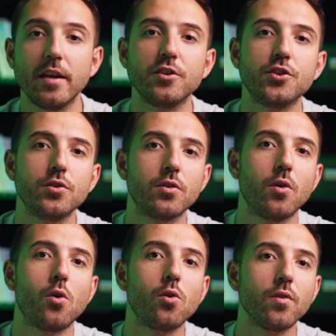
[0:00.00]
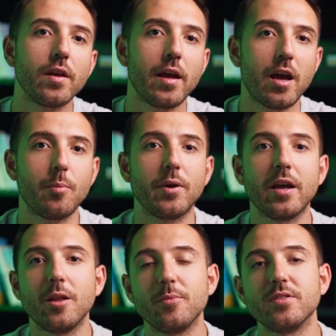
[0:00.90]
ensure all the app
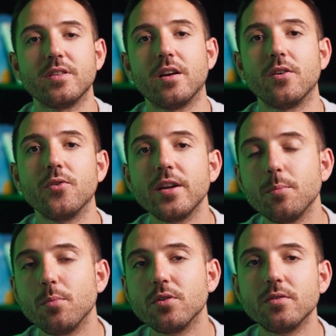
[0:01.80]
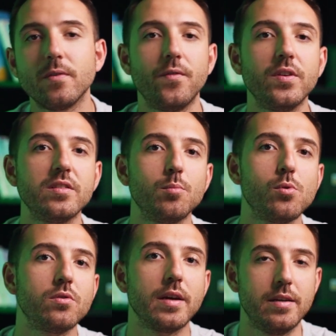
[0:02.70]
elements are readable,
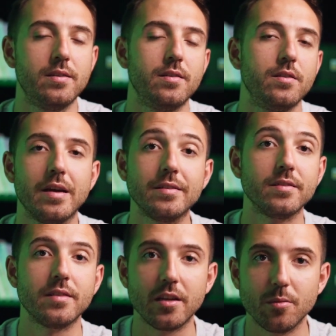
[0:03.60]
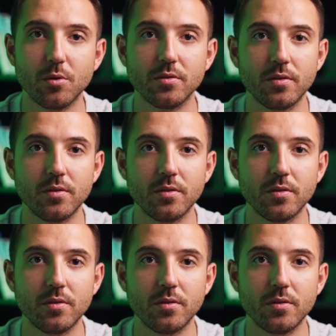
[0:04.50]
visible, and understandable.